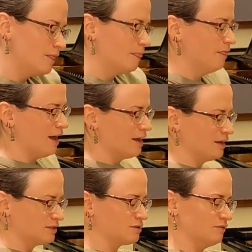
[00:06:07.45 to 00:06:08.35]
that
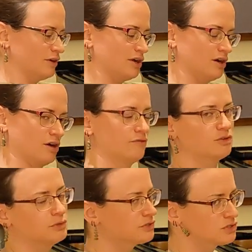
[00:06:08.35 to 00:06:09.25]
it's a very
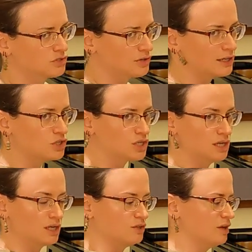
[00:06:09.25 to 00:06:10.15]
uncomfortable stretch,
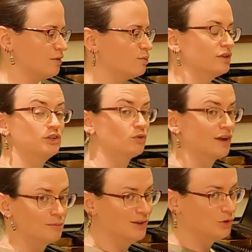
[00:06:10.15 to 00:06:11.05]
and I really don't
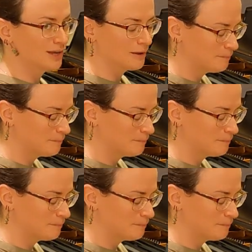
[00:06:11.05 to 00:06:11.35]
recommend doing it.